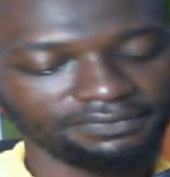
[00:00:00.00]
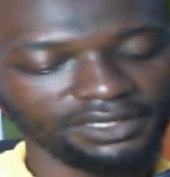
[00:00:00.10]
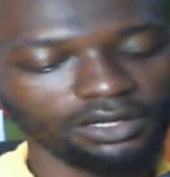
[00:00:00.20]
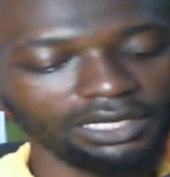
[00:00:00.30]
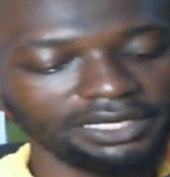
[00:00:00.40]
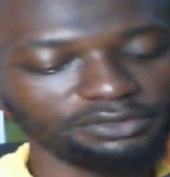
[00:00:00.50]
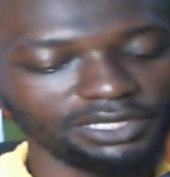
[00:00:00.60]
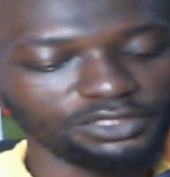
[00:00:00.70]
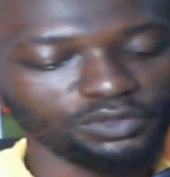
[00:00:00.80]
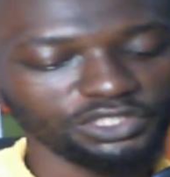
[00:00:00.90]

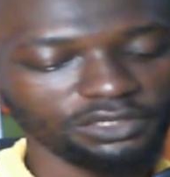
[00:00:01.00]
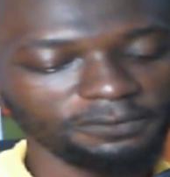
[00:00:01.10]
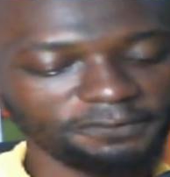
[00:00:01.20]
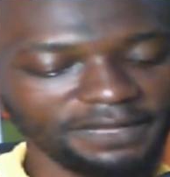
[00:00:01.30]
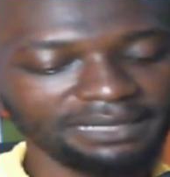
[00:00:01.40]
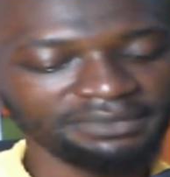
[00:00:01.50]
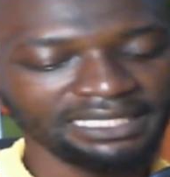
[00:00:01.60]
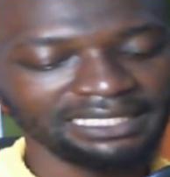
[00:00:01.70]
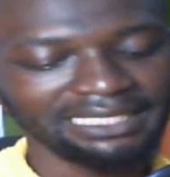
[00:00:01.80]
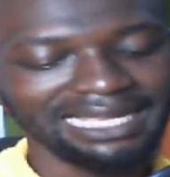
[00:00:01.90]
Olanrewaju was confirmed
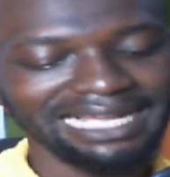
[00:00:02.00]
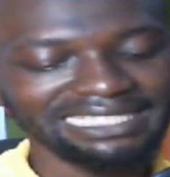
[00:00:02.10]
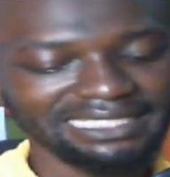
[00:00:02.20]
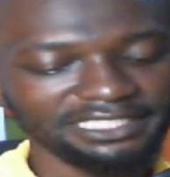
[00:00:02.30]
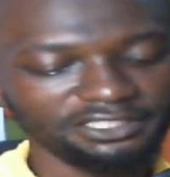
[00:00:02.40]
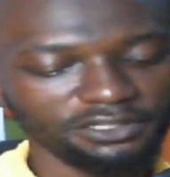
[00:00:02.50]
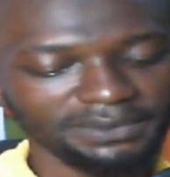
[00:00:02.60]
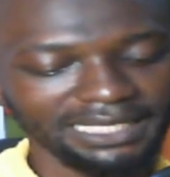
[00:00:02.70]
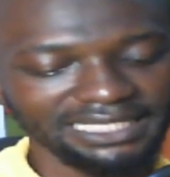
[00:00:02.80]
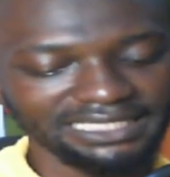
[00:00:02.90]
as the
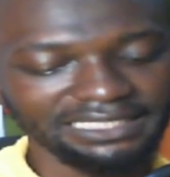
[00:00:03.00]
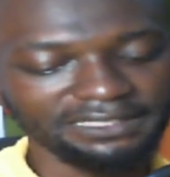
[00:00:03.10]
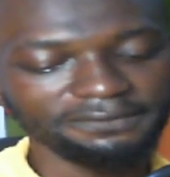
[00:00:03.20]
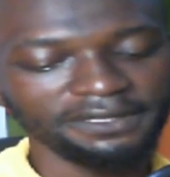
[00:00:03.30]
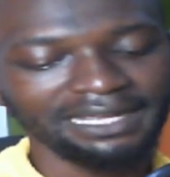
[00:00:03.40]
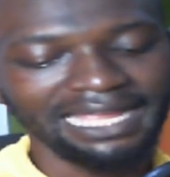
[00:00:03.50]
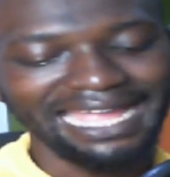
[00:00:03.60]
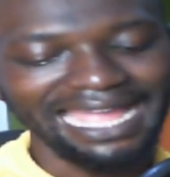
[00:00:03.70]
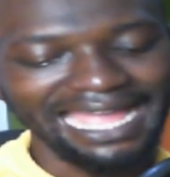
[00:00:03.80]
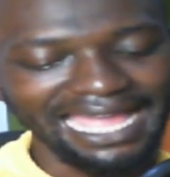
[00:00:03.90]
substantive
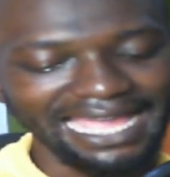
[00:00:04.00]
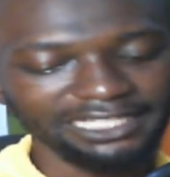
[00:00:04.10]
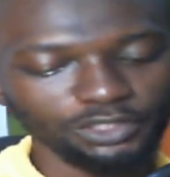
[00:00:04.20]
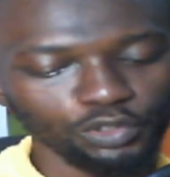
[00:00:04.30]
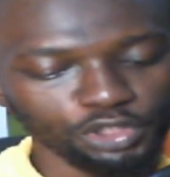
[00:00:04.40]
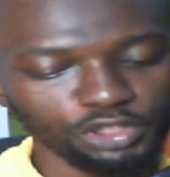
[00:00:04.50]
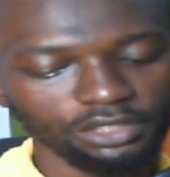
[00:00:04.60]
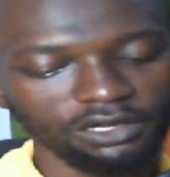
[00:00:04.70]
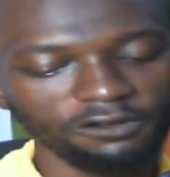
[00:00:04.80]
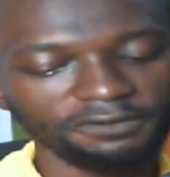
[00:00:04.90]
head coach
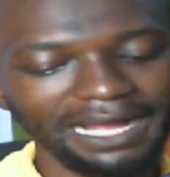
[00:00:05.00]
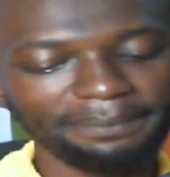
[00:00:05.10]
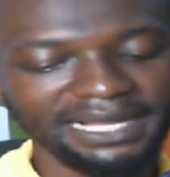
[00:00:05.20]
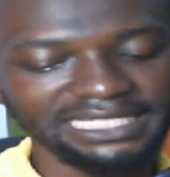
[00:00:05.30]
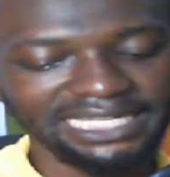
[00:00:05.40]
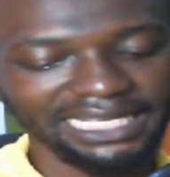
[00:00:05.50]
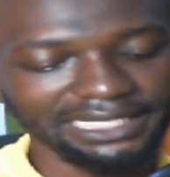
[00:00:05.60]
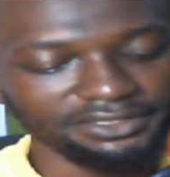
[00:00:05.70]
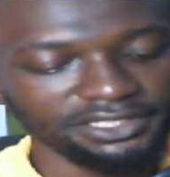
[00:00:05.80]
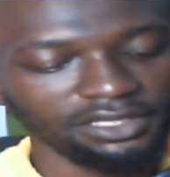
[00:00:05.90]
of Aba
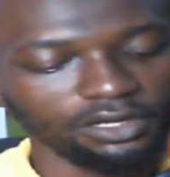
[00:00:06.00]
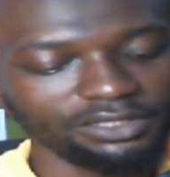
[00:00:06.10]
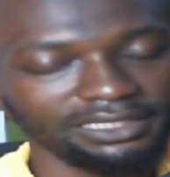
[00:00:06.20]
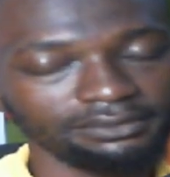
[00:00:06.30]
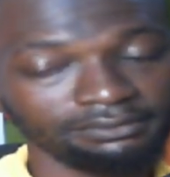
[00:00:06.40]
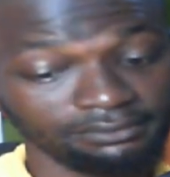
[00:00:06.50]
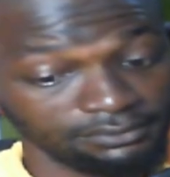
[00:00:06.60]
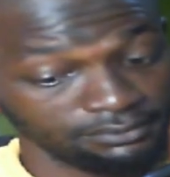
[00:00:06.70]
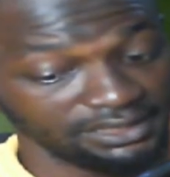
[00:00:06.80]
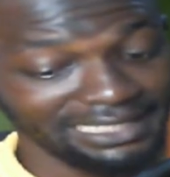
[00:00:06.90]
Giants on
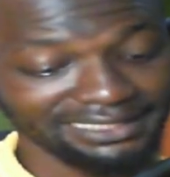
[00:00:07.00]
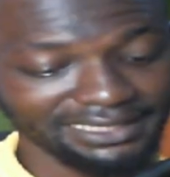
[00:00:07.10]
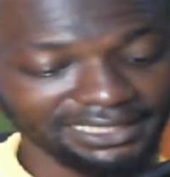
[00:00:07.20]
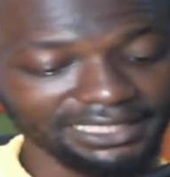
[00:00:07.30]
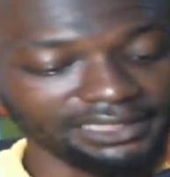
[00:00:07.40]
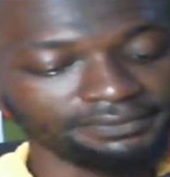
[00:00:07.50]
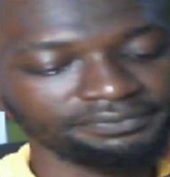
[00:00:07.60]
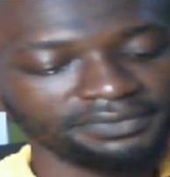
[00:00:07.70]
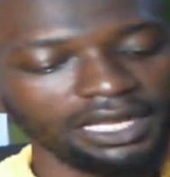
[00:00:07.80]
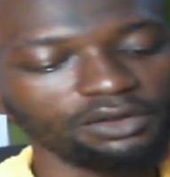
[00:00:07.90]
yesterday.
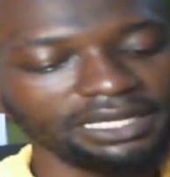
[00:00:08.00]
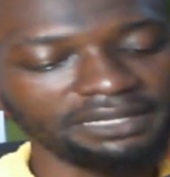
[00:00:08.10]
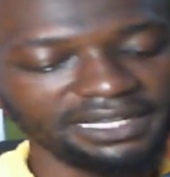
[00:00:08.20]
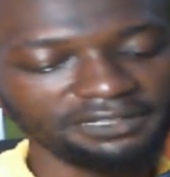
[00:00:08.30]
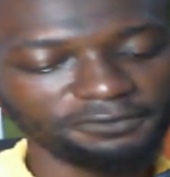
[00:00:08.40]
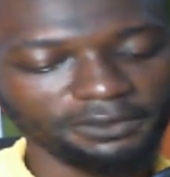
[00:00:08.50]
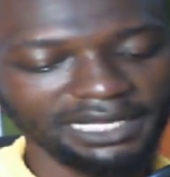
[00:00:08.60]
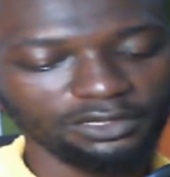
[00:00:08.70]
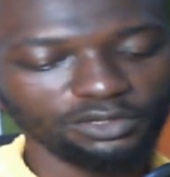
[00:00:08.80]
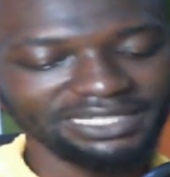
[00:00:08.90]
However, the former
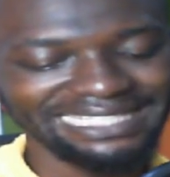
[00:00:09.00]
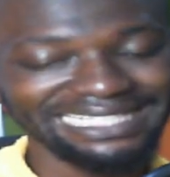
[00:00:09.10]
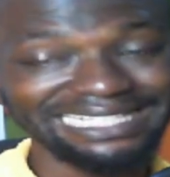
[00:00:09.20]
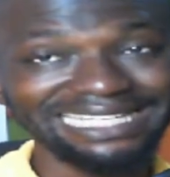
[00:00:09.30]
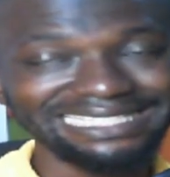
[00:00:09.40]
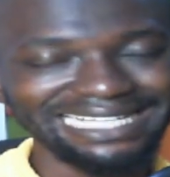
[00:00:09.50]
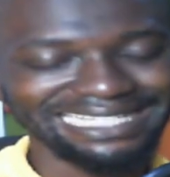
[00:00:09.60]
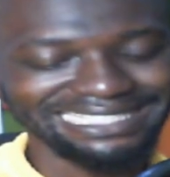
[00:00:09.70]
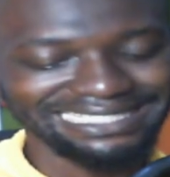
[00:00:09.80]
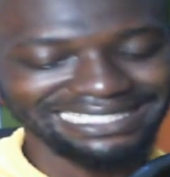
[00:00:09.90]
Golden Eaglet
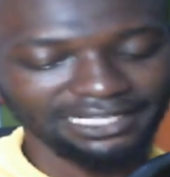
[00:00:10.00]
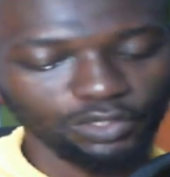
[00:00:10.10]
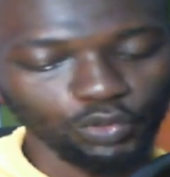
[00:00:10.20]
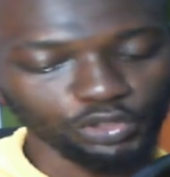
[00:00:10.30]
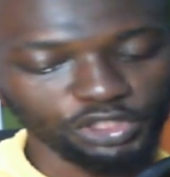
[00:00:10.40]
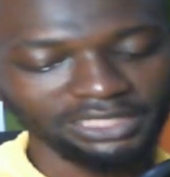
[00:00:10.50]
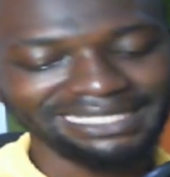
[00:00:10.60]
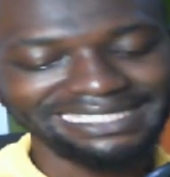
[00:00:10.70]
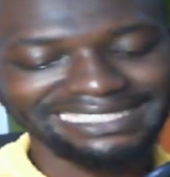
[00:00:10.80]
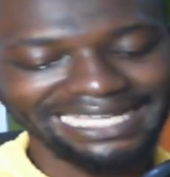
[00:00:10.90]
assistant coach
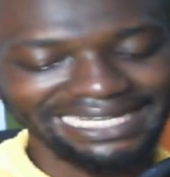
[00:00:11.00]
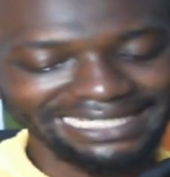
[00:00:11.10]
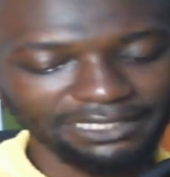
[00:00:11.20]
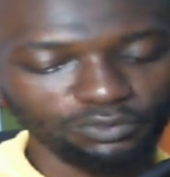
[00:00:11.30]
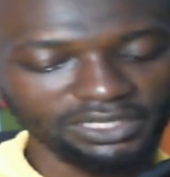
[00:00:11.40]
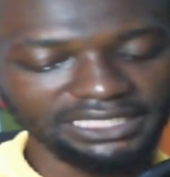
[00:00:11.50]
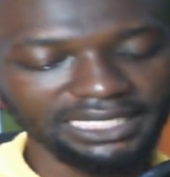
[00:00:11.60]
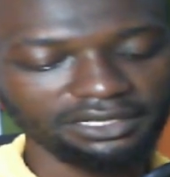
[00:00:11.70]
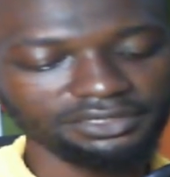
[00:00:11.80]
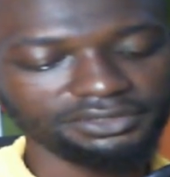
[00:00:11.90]
signed a one-year
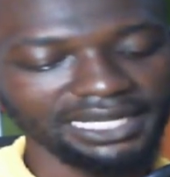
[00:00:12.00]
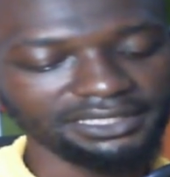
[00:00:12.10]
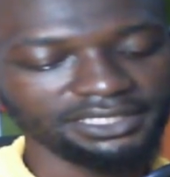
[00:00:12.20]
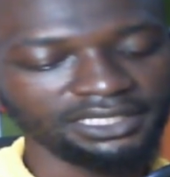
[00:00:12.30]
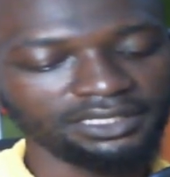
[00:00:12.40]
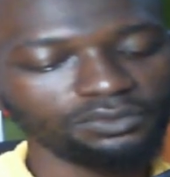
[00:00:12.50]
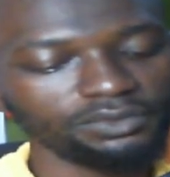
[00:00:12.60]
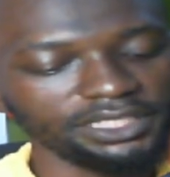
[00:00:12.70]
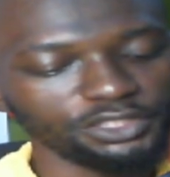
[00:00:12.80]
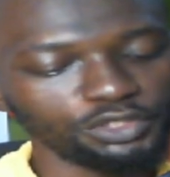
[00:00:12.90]
contract
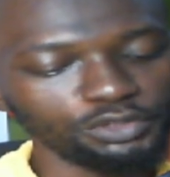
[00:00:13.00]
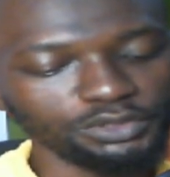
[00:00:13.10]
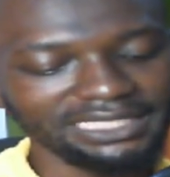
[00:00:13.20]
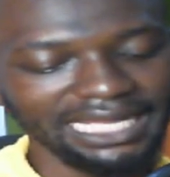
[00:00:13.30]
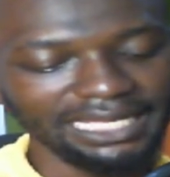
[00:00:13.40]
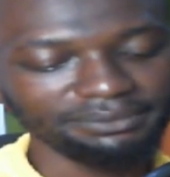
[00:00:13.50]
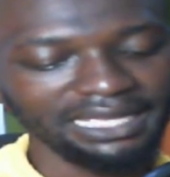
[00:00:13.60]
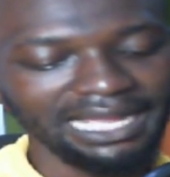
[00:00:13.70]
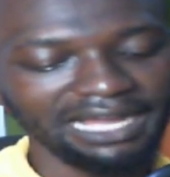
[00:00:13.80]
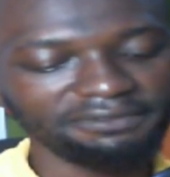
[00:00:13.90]
with the two-time
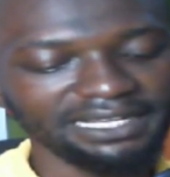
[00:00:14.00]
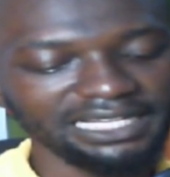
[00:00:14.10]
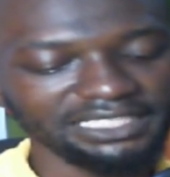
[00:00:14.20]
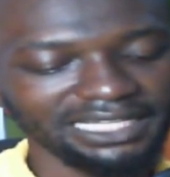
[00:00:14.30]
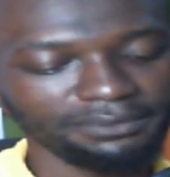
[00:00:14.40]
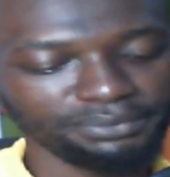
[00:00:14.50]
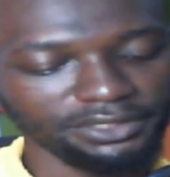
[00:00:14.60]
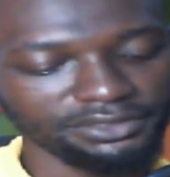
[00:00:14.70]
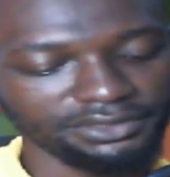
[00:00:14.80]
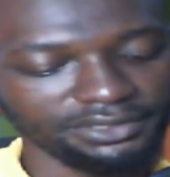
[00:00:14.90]
African
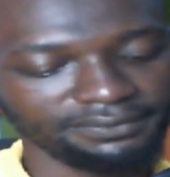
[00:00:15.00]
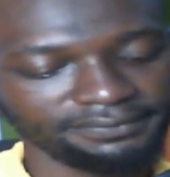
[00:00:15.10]
champions.